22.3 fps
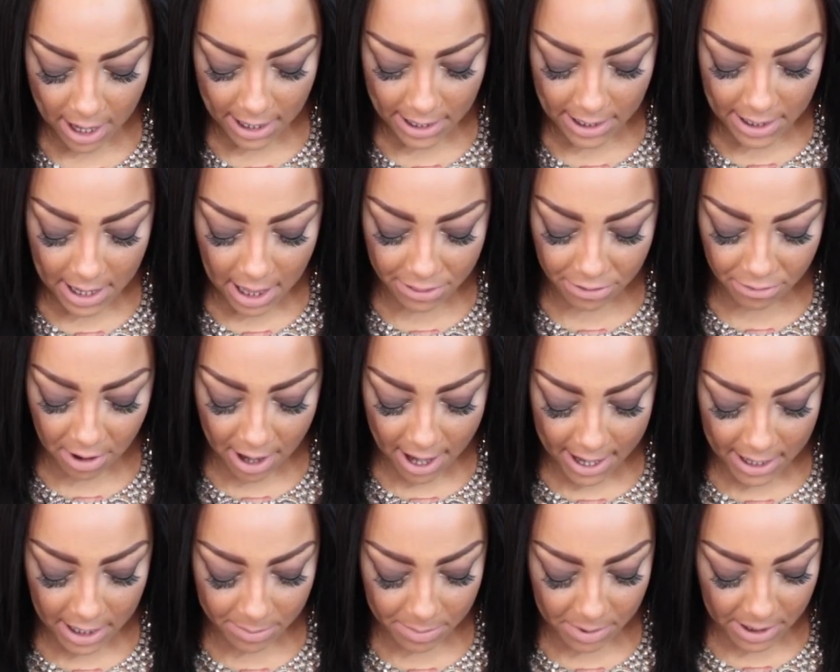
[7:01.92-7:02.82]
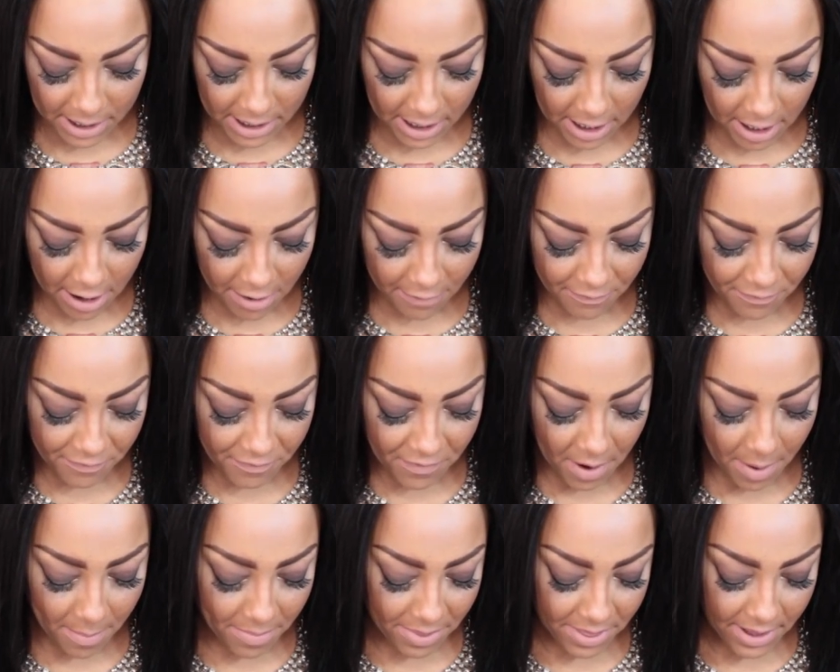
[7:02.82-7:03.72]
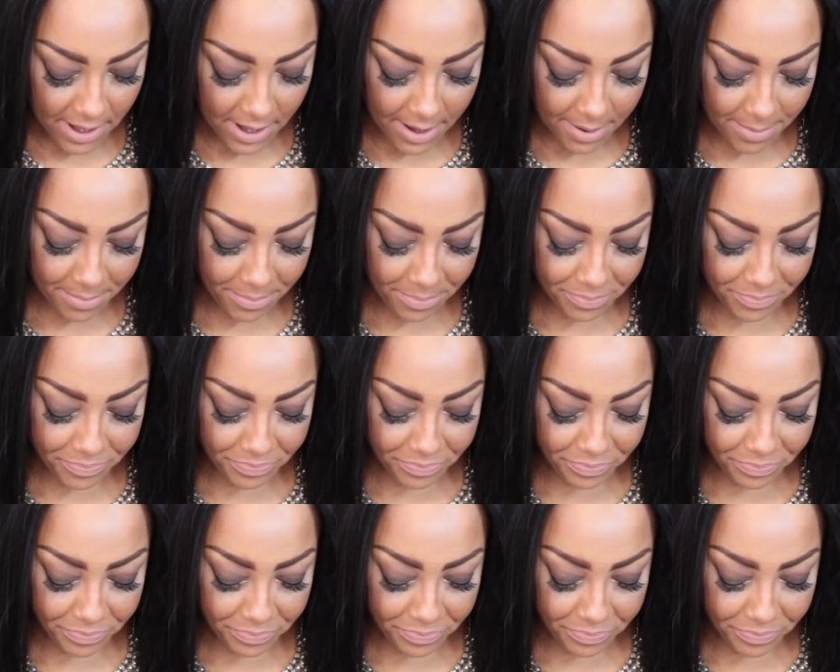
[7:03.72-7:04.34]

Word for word: another item in here from them,